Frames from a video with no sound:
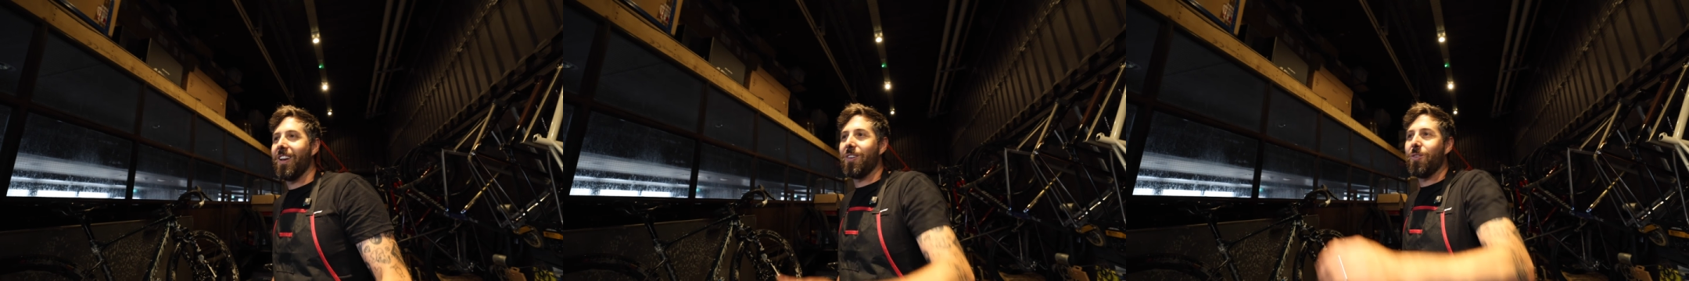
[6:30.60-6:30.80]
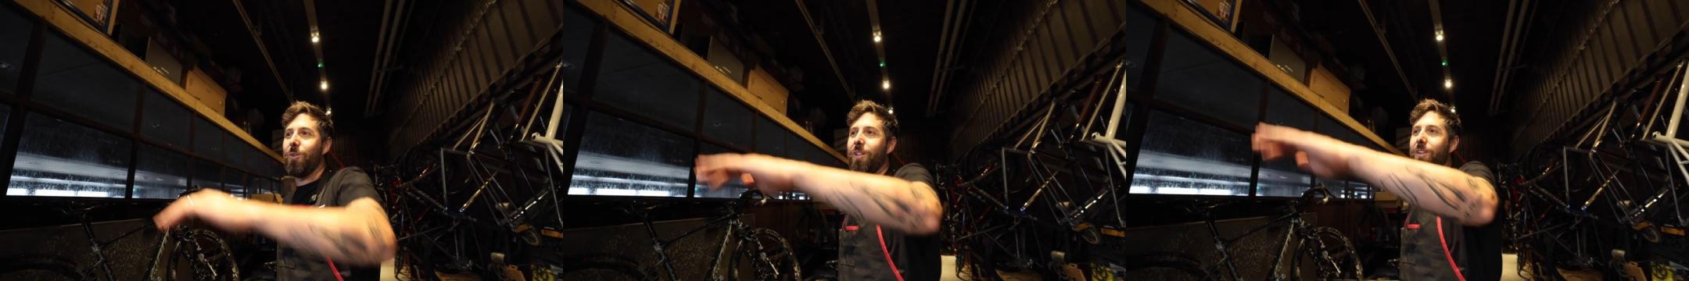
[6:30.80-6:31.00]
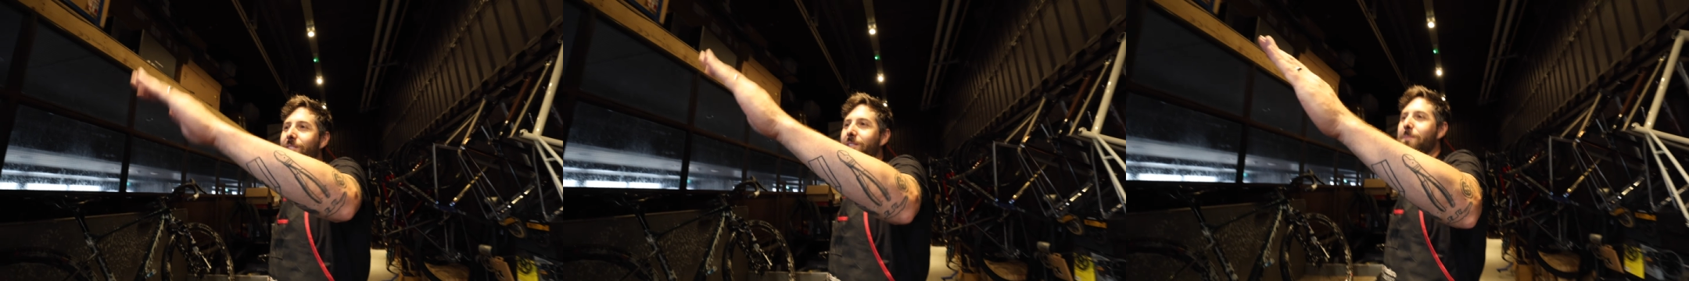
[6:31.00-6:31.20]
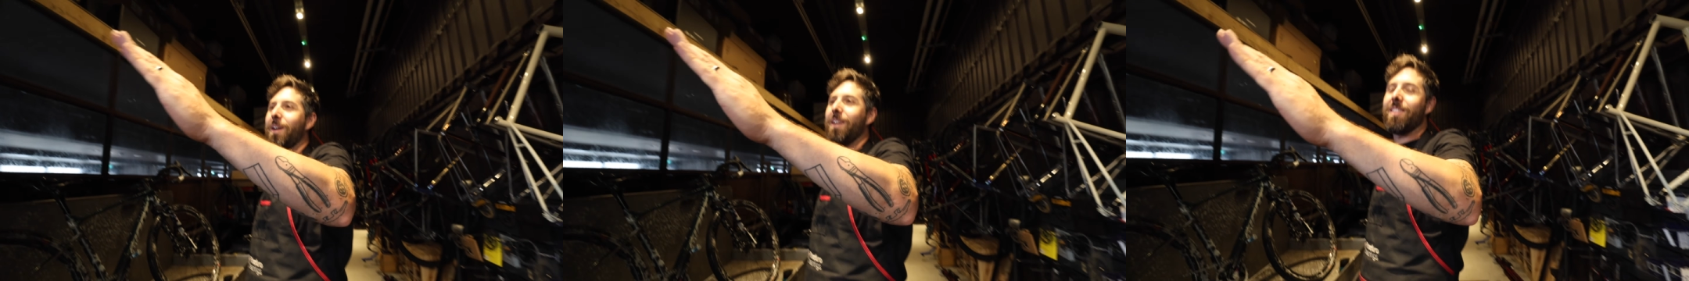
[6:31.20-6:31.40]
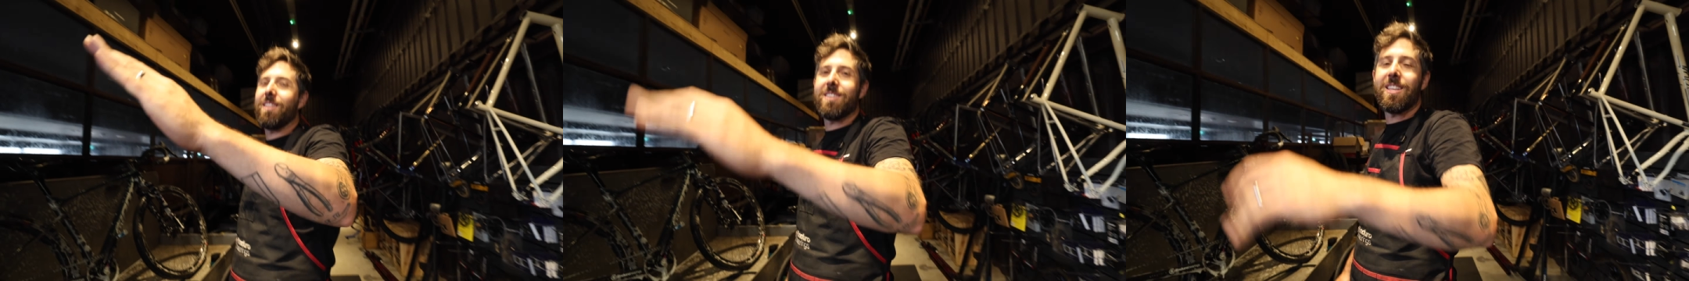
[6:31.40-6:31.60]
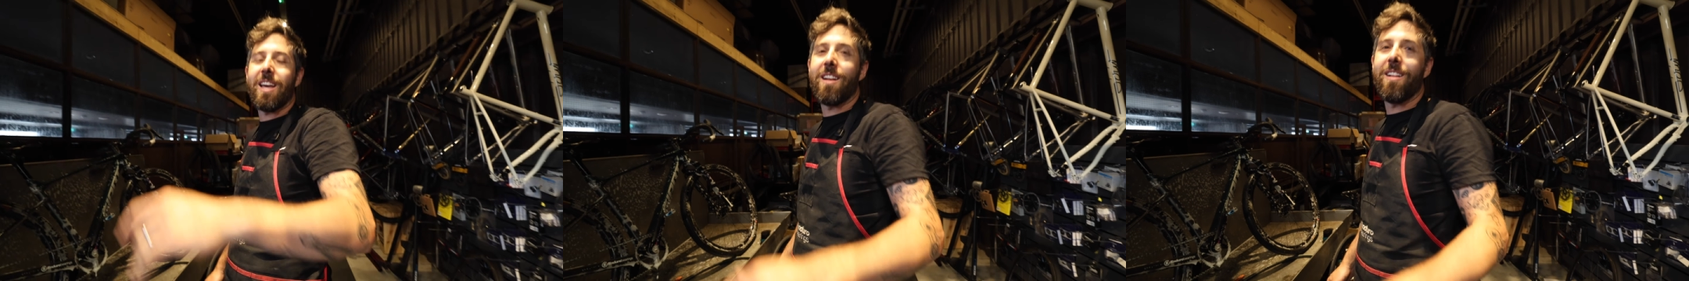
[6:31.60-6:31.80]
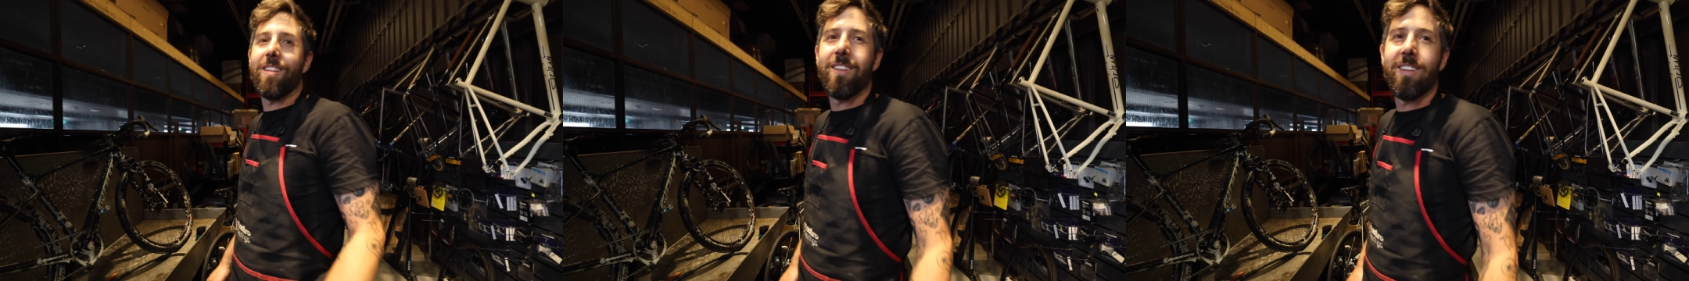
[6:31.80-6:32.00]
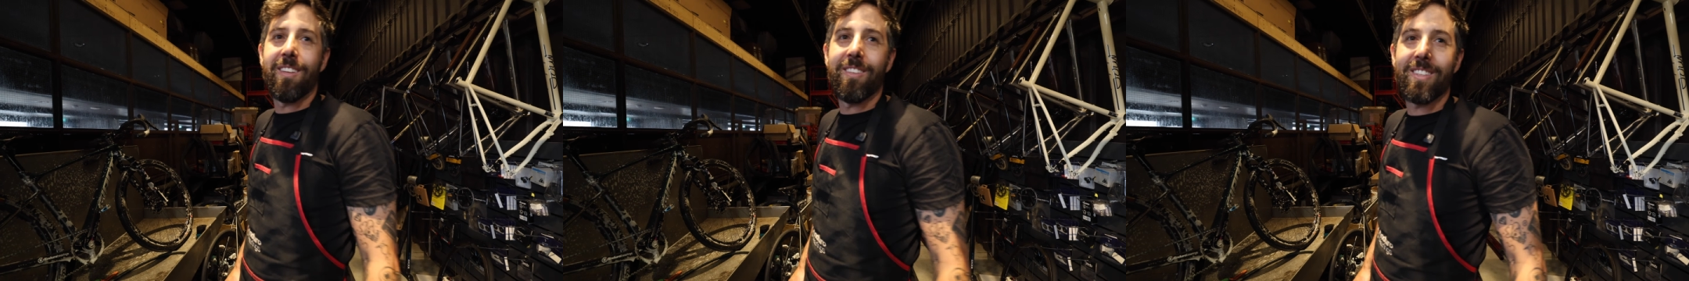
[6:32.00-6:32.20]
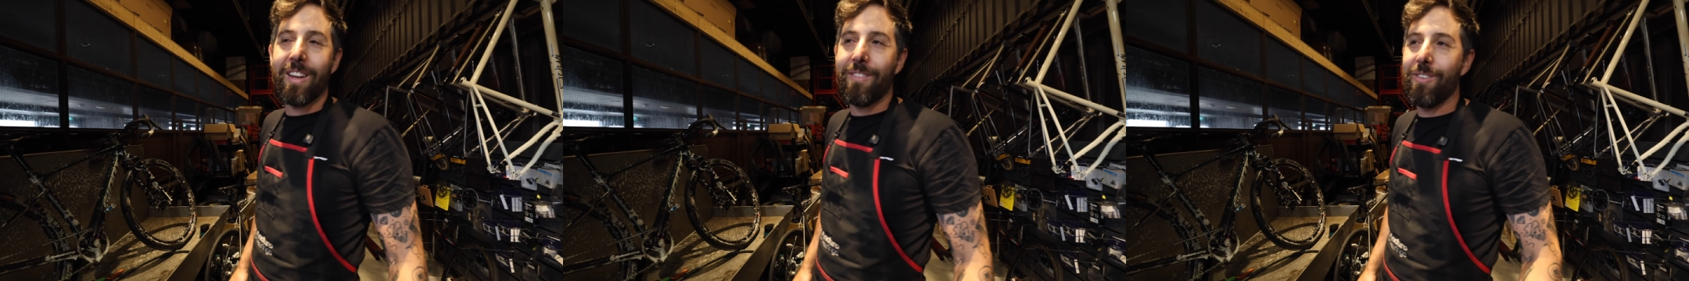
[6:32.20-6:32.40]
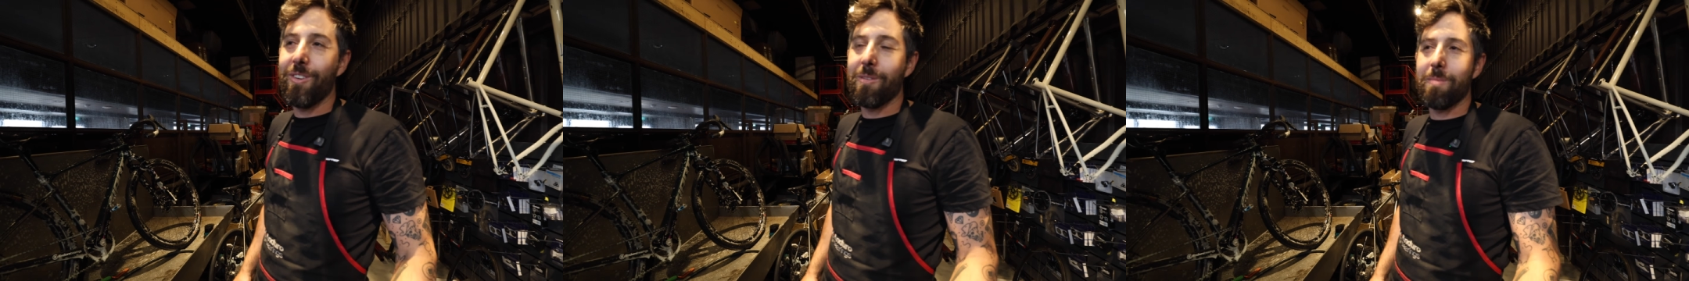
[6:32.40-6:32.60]
like all over the back of the saddle. It's
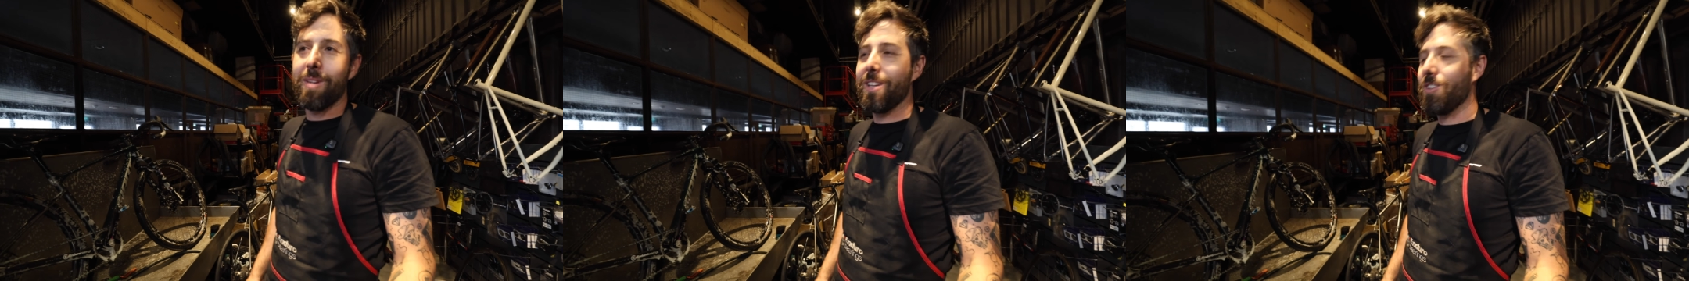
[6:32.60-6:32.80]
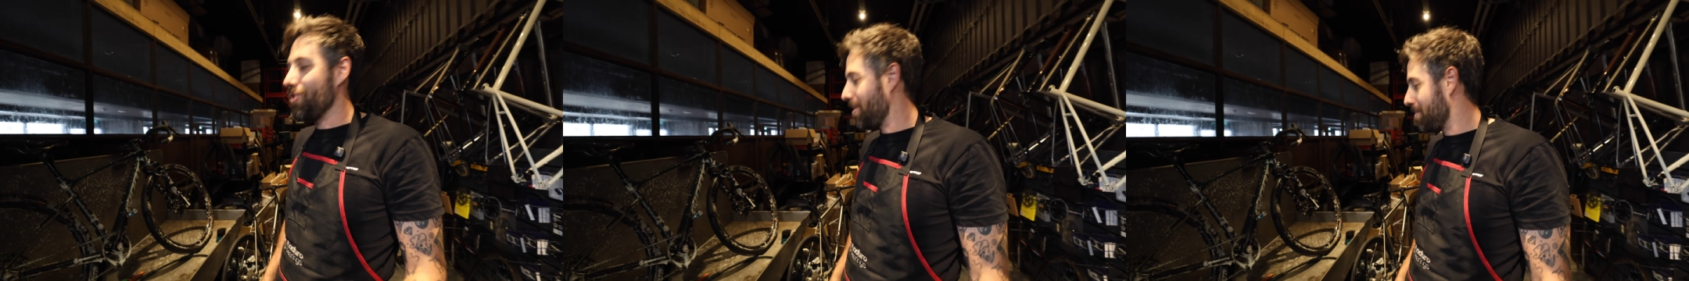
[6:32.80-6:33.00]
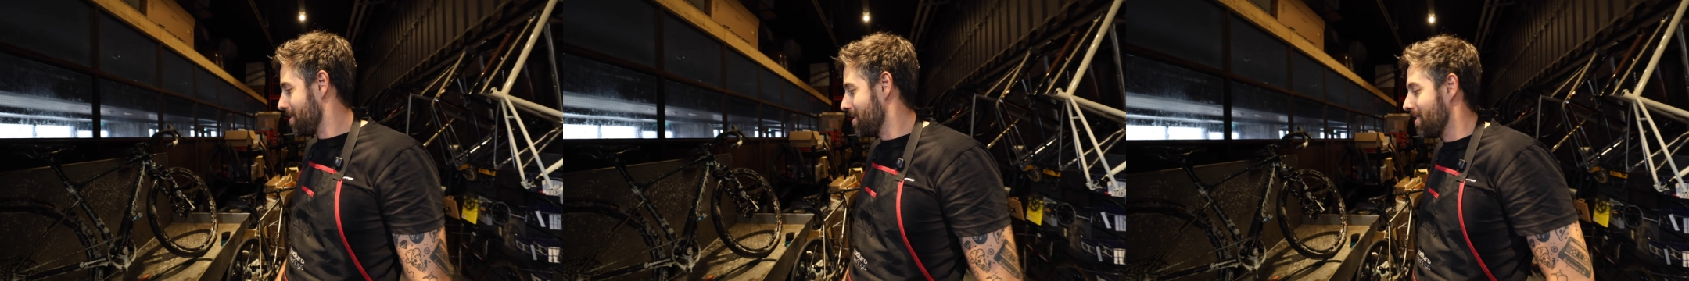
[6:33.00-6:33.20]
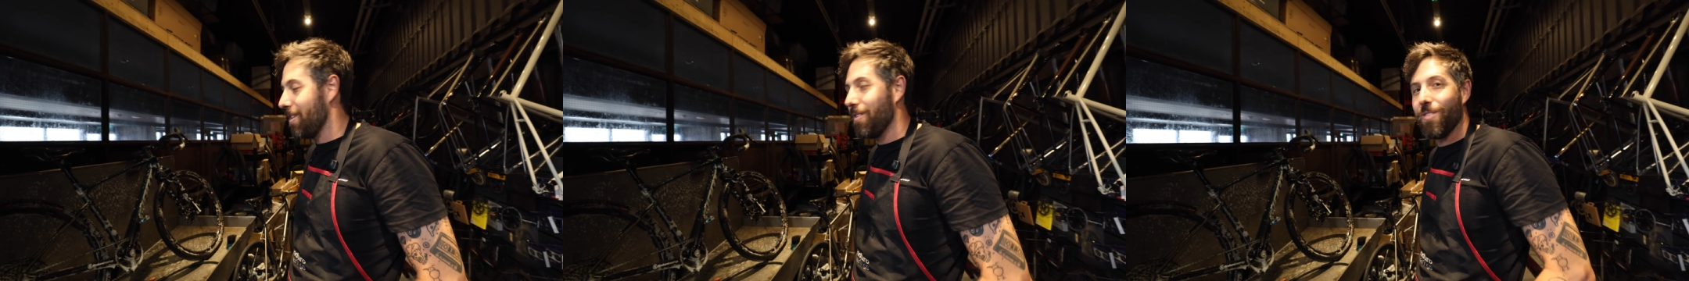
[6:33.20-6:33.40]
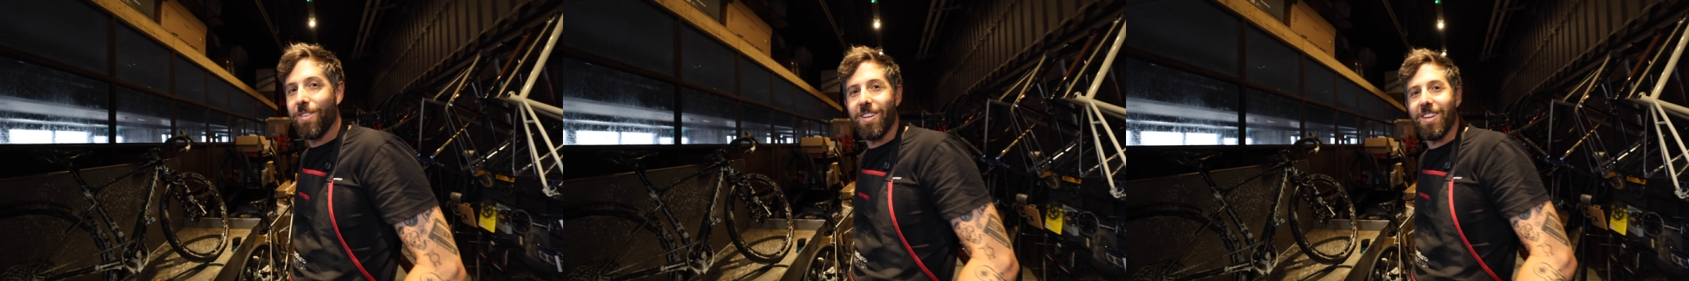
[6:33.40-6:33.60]
definitely not me shitting myself.